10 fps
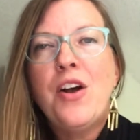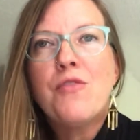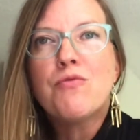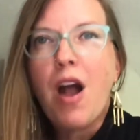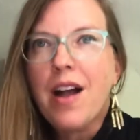
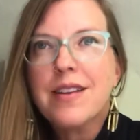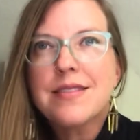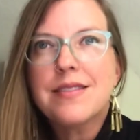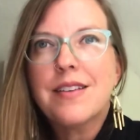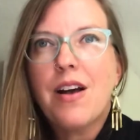
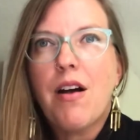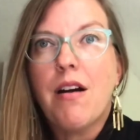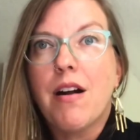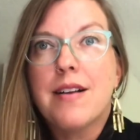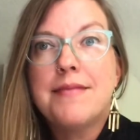Rocks
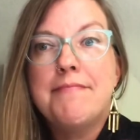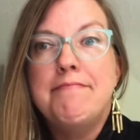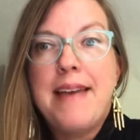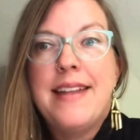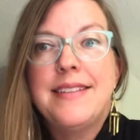aren't
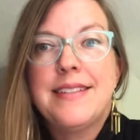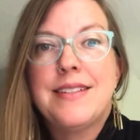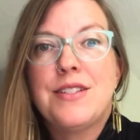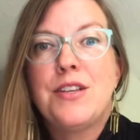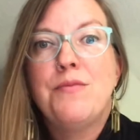meant
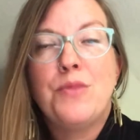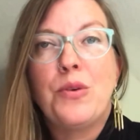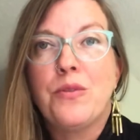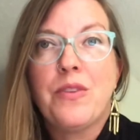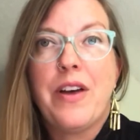to
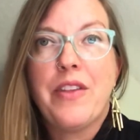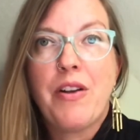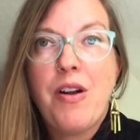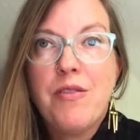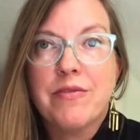move on their
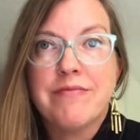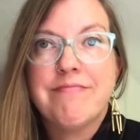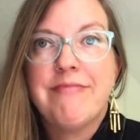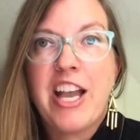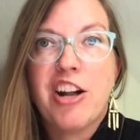own.
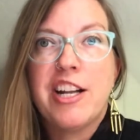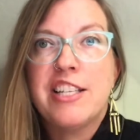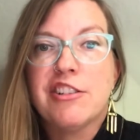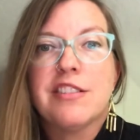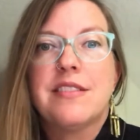They are
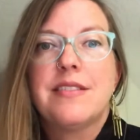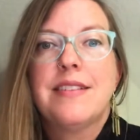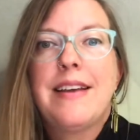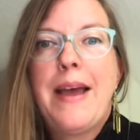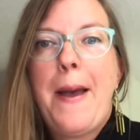inert.
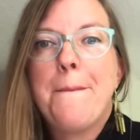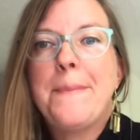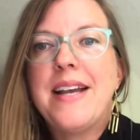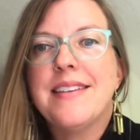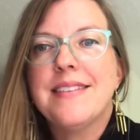
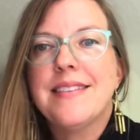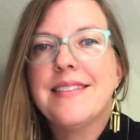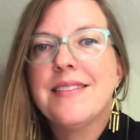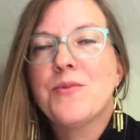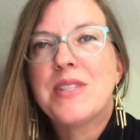But
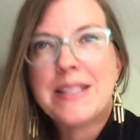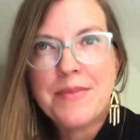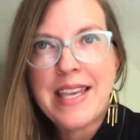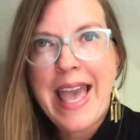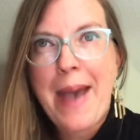when
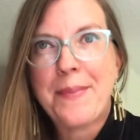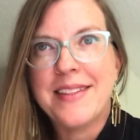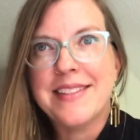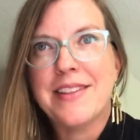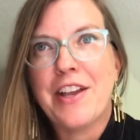something
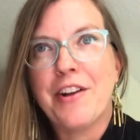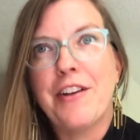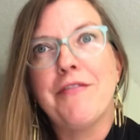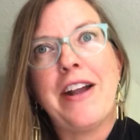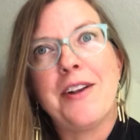happens in their
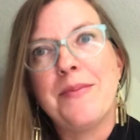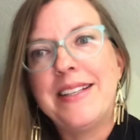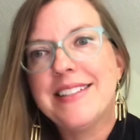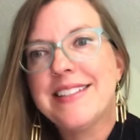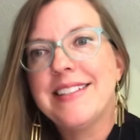
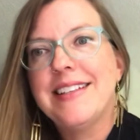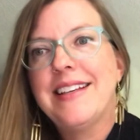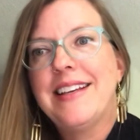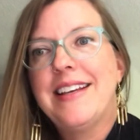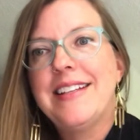environment,
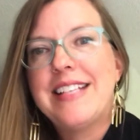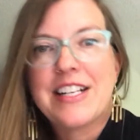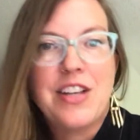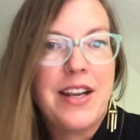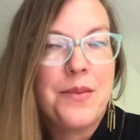
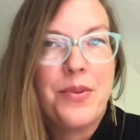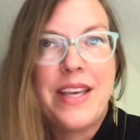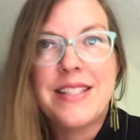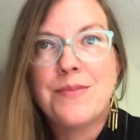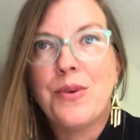tectonic
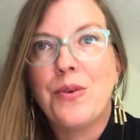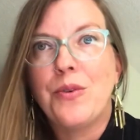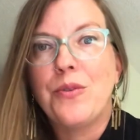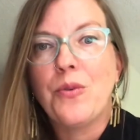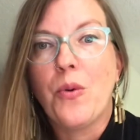plates
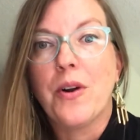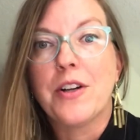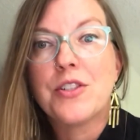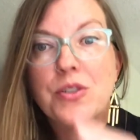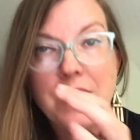move, or
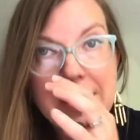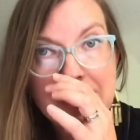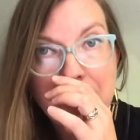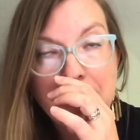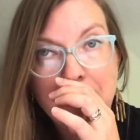trees are
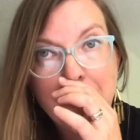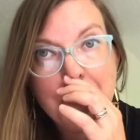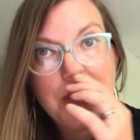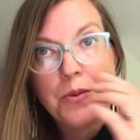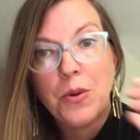removed
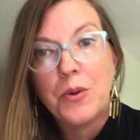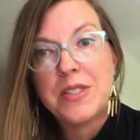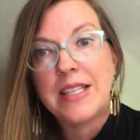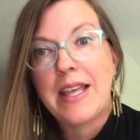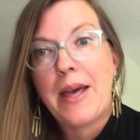that were
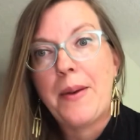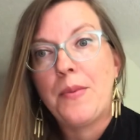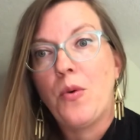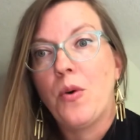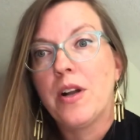holding them,
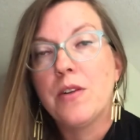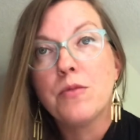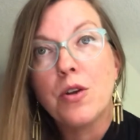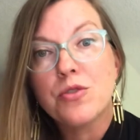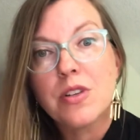or
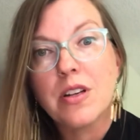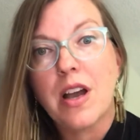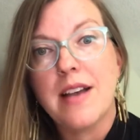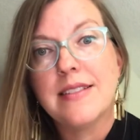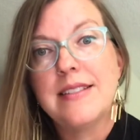erosion
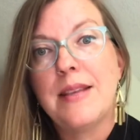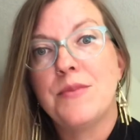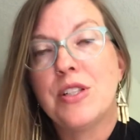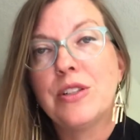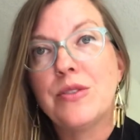causes them
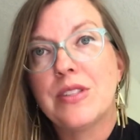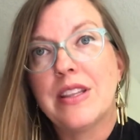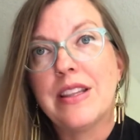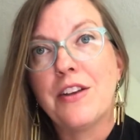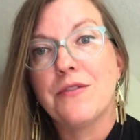to
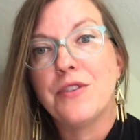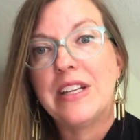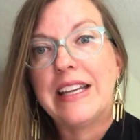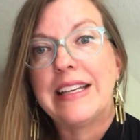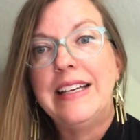loosen their footing,